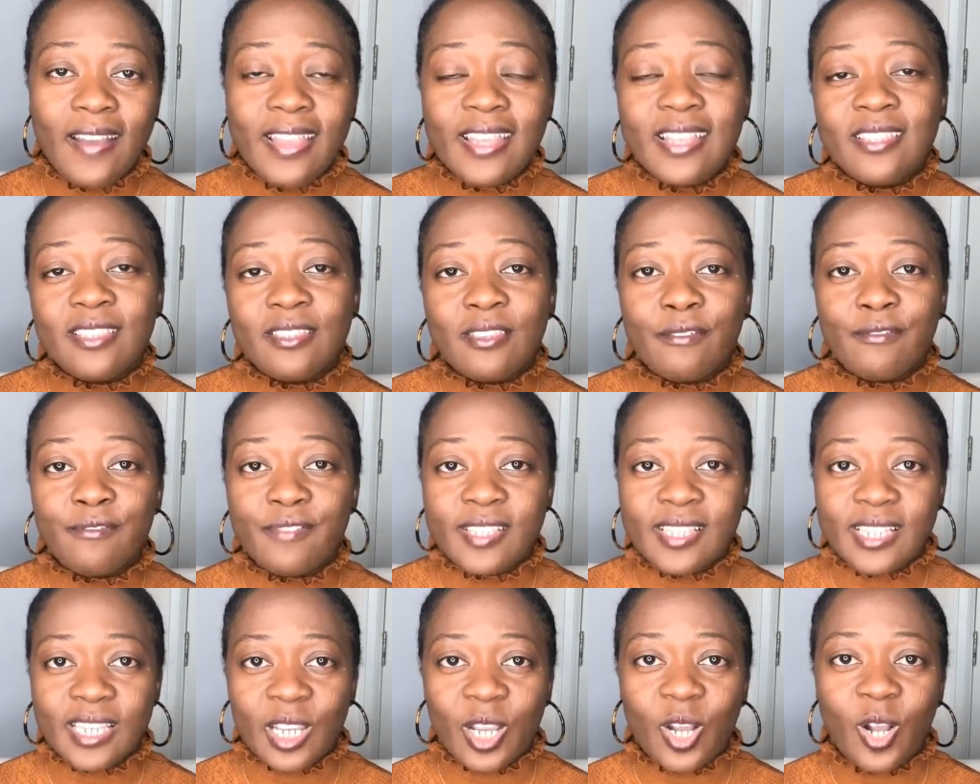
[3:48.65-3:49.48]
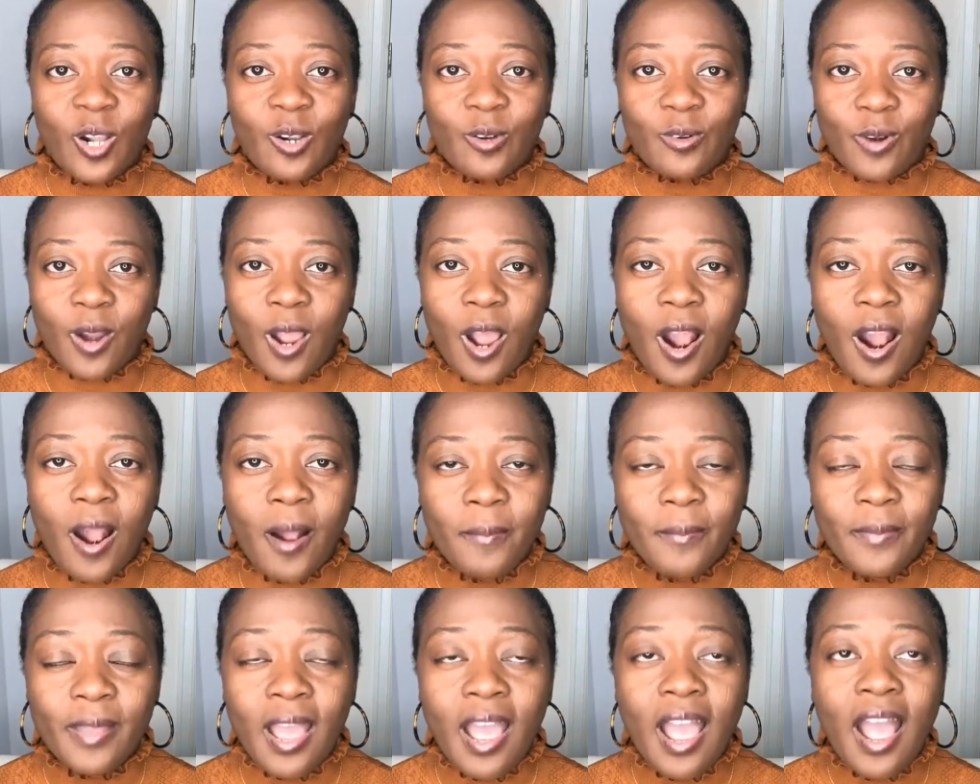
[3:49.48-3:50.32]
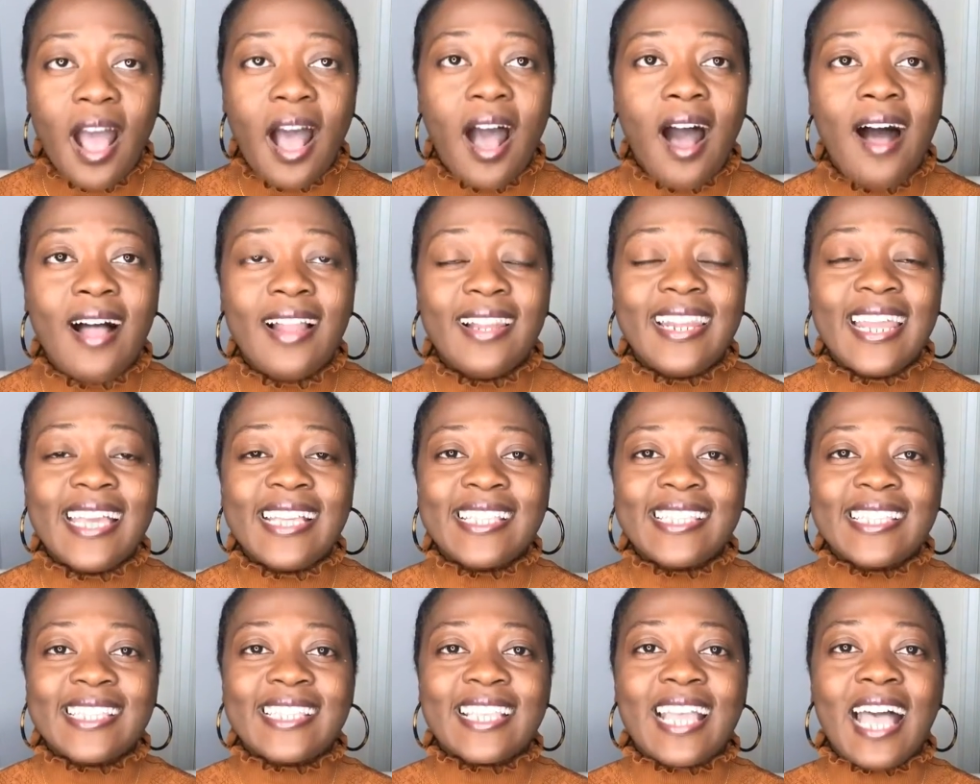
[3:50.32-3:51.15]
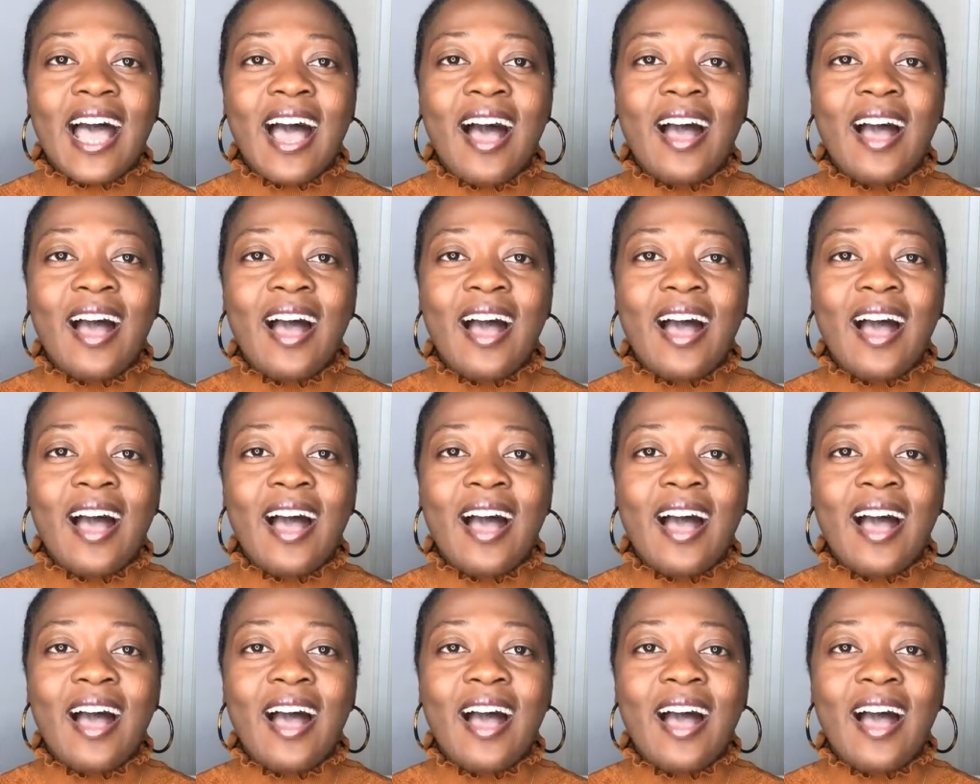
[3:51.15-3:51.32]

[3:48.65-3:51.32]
in the physical realm, let's